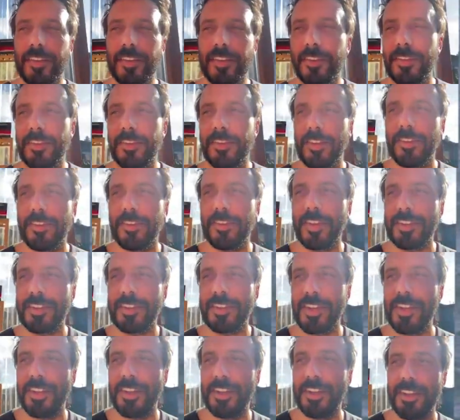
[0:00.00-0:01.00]
is just such
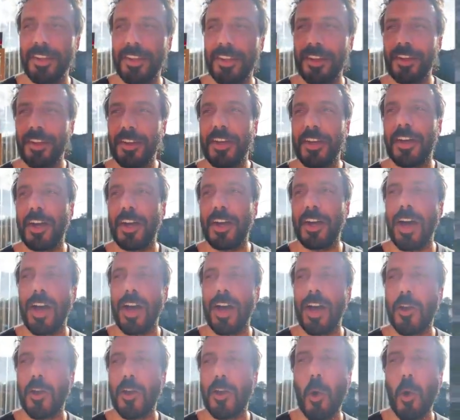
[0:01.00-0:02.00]
a
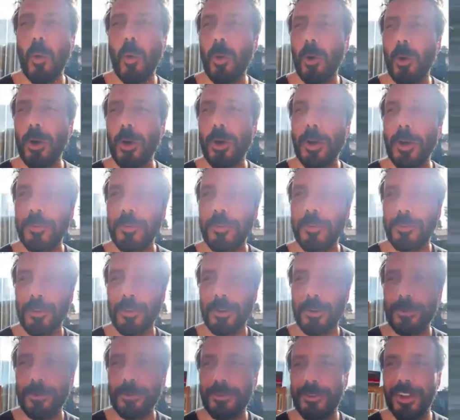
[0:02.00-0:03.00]
core
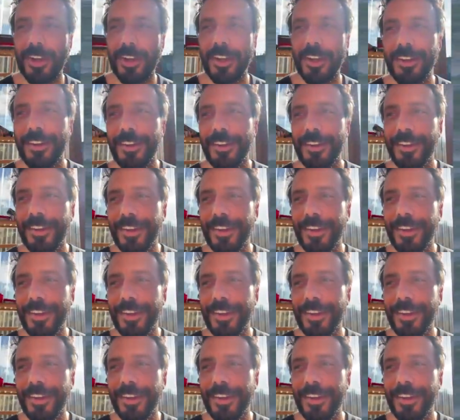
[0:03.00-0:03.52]
surf scene.